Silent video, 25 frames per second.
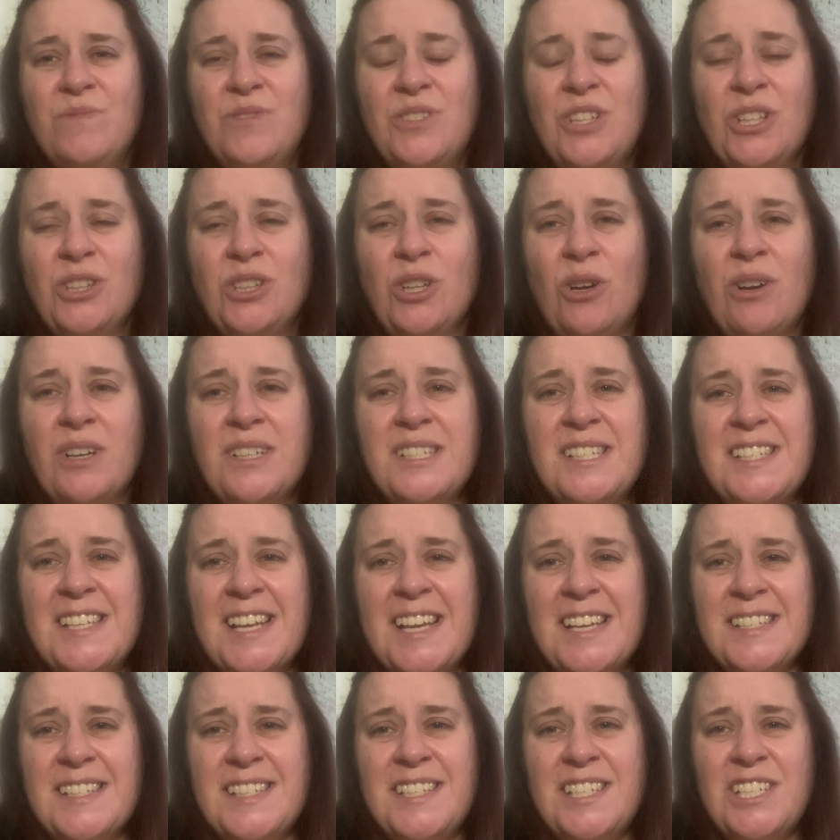The Lord
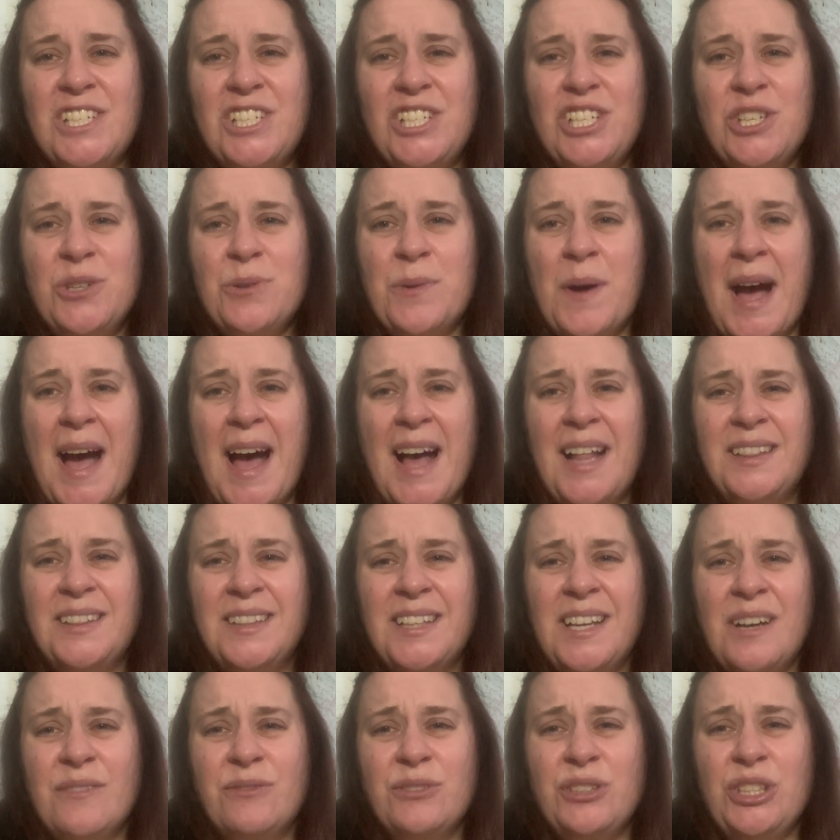says to you, I
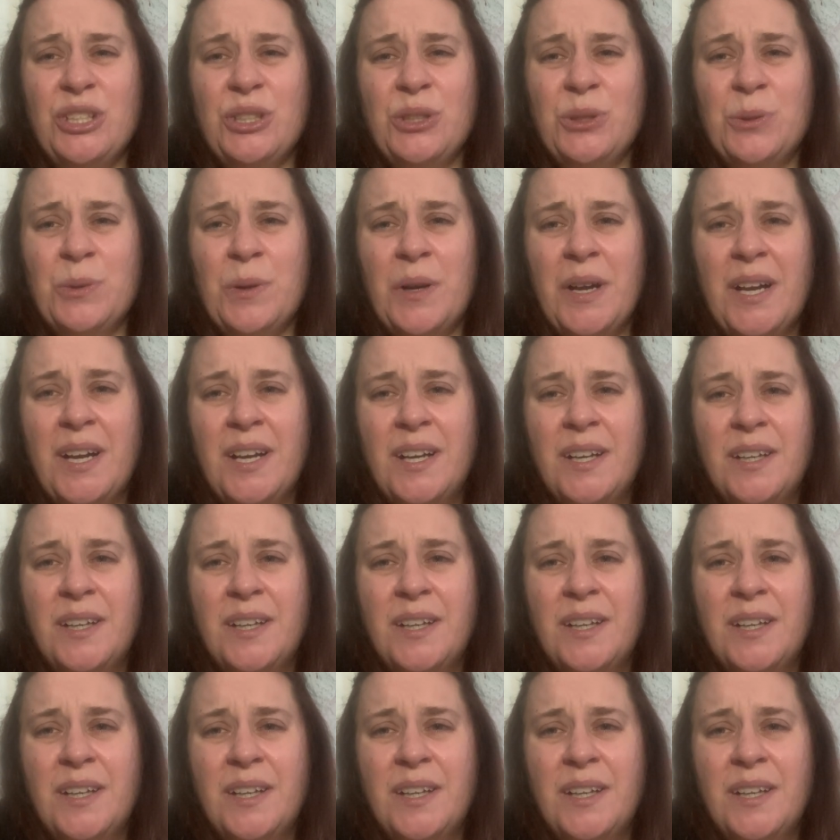love you.